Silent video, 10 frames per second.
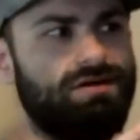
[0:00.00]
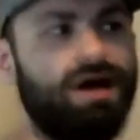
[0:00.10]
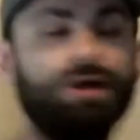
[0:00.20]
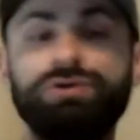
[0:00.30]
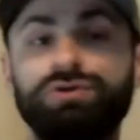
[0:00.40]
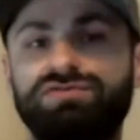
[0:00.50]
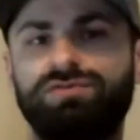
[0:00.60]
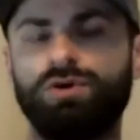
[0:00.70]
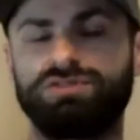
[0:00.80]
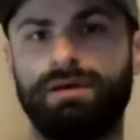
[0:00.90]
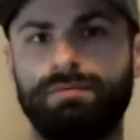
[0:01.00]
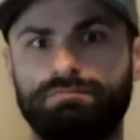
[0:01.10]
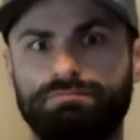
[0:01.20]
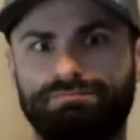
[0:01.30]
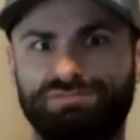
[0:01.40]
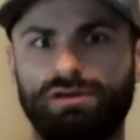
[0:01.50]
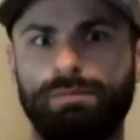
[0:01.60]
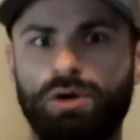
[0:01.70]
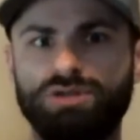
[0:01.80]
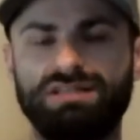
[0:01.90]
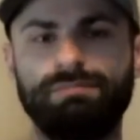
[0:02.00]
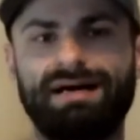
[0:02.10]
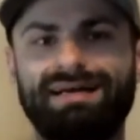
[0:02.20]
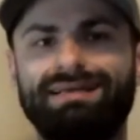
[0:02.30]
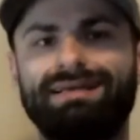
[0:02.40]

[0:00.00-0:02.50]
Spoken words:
undue force on certain parts of the body